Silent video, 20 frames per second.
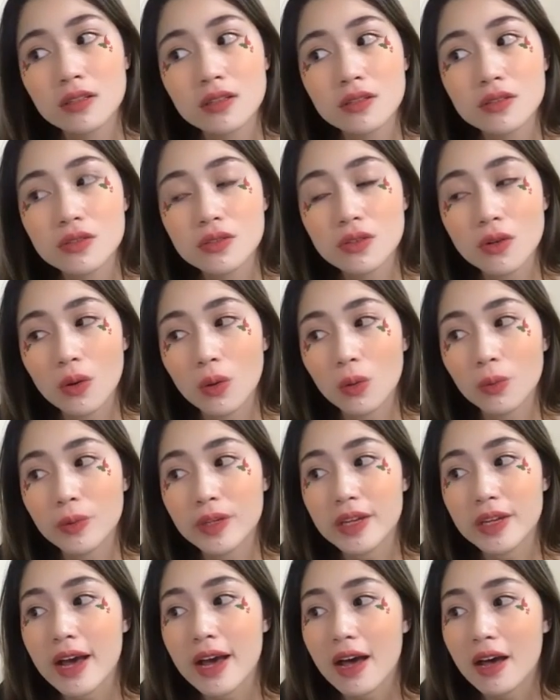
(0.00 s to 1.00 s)
So we
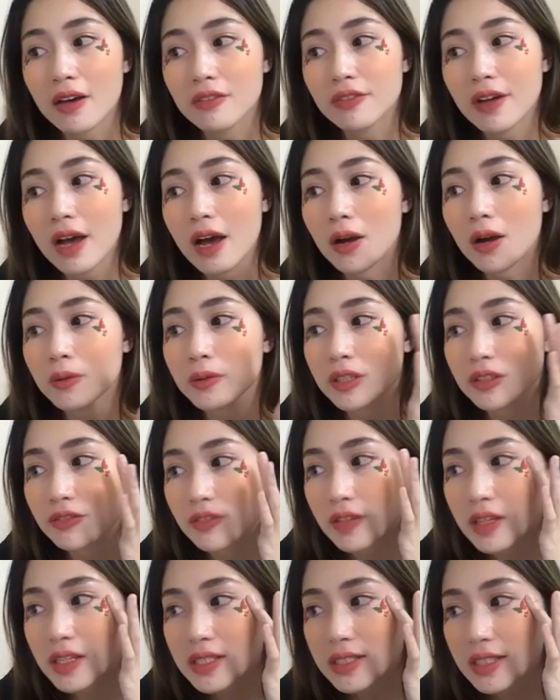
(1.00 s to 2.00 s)
have our
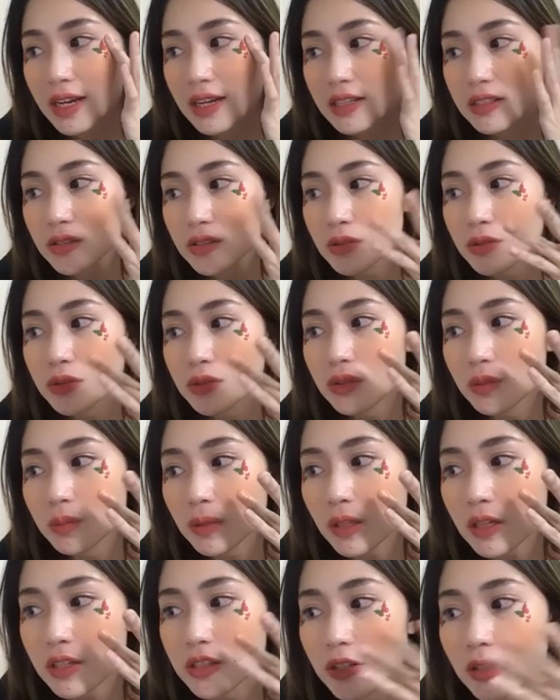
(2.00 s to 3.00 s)
face tattoo, the
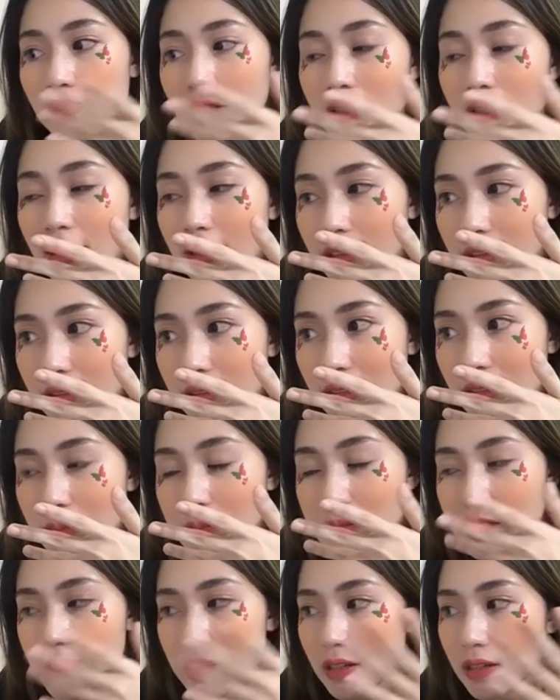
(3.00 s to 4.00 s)
blush on, and the
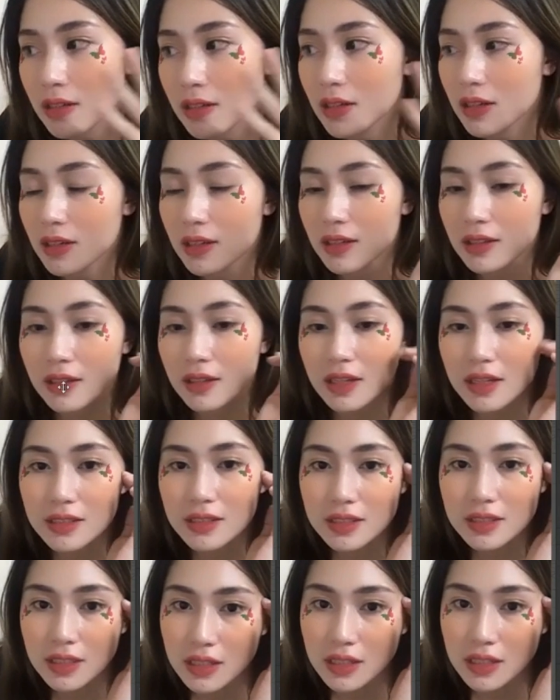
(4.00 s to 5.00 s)
lipstick. Next
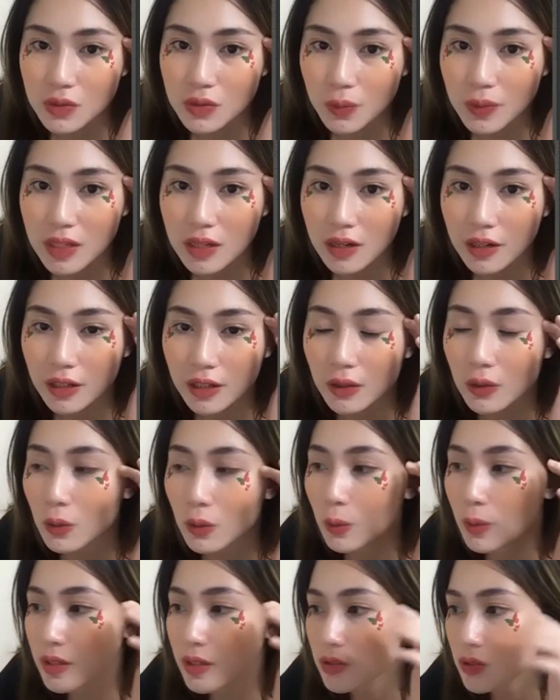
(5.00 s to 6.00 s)
is we are
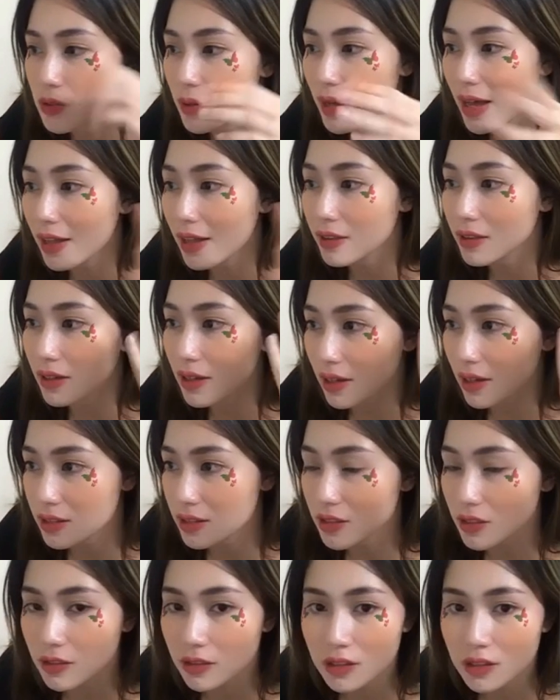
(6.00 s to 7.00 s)
going to add the head
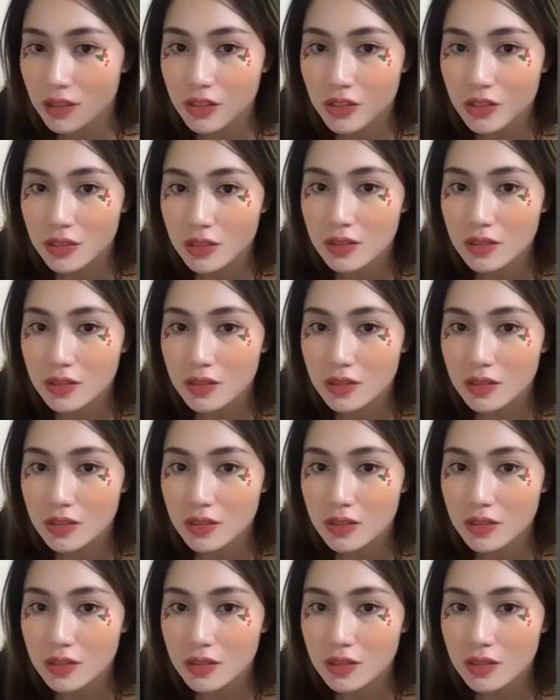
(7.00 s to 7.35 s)
decorations.